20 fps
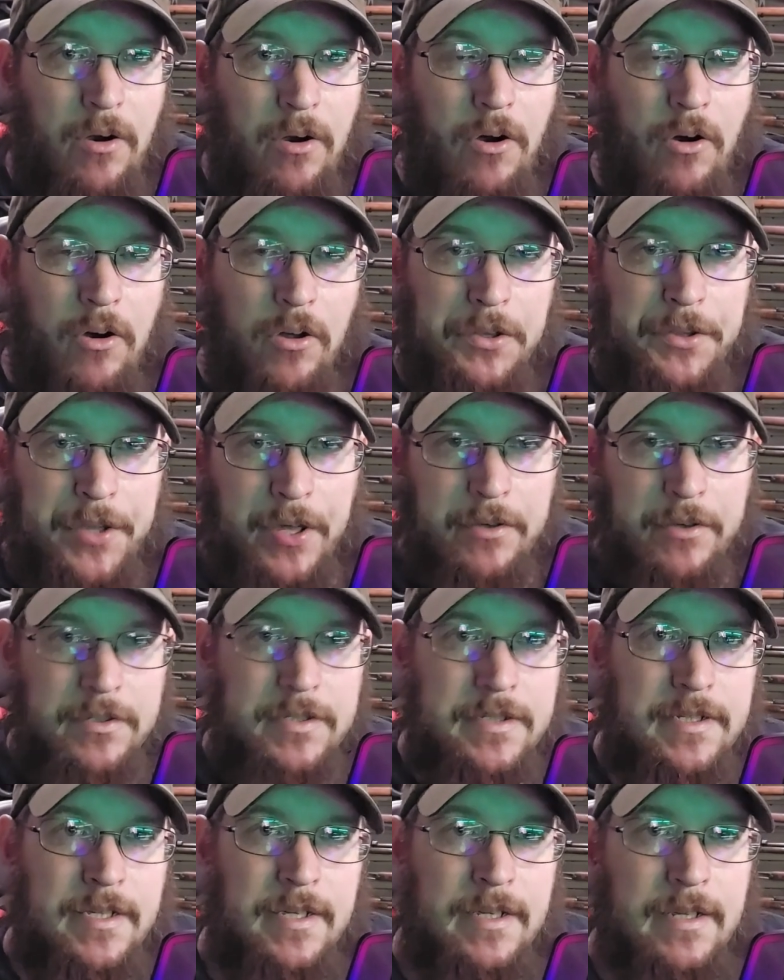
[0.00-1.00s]
all
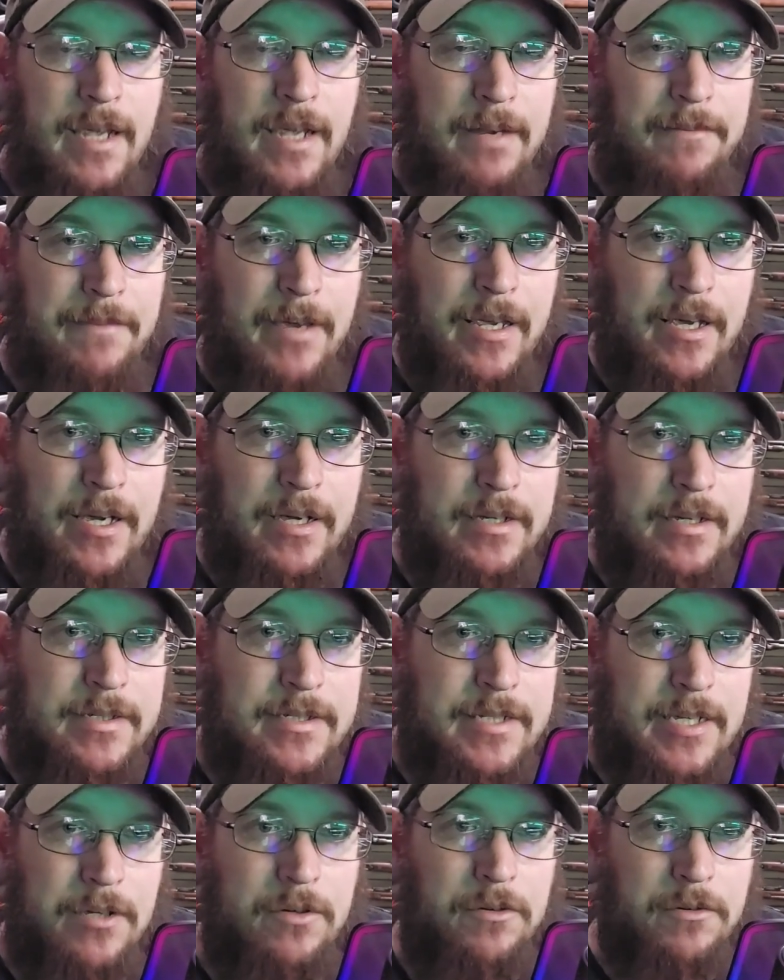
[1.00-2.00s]
those and make a
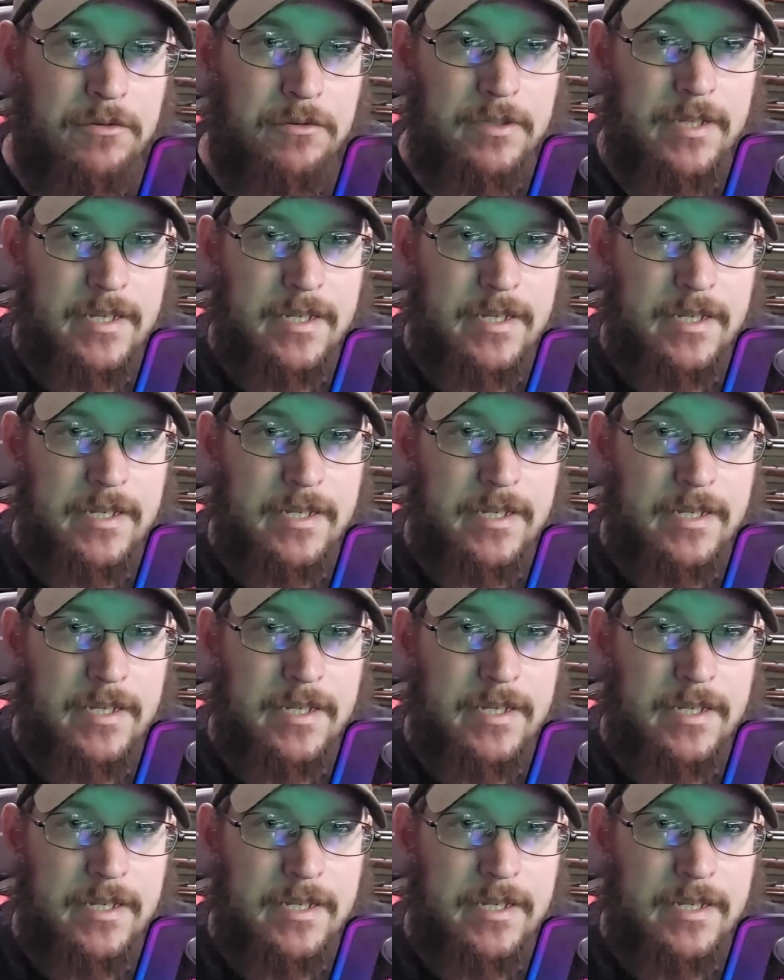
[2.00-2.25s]
single,